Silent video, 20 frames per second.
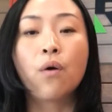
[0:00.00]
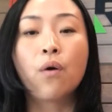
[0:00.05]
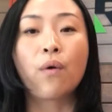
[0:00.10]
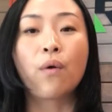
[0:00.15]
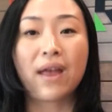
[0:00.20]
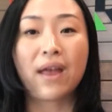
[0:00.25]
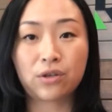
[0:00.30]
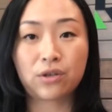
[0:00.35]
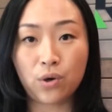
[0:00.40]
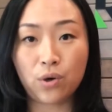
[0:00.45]

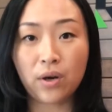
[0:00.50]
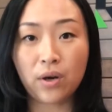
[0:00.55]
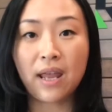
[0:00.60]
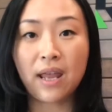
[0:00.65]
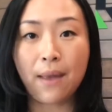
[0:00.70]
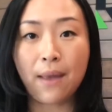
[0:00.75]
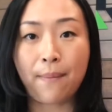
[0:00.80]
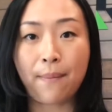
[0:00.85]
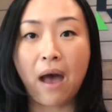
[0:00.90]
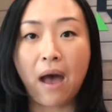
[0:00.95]
We are
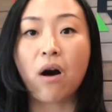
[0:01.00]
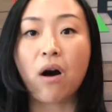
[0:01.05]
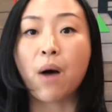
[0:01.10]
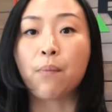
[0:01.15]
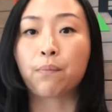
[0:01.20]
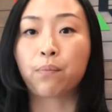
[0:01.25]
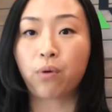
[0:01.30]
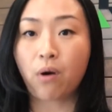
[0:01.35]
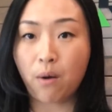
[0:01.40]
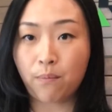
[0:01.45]
talking about a
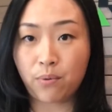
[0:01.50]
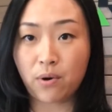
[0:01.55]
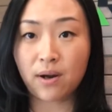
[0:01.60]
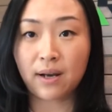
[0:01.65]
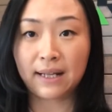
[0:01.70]
proper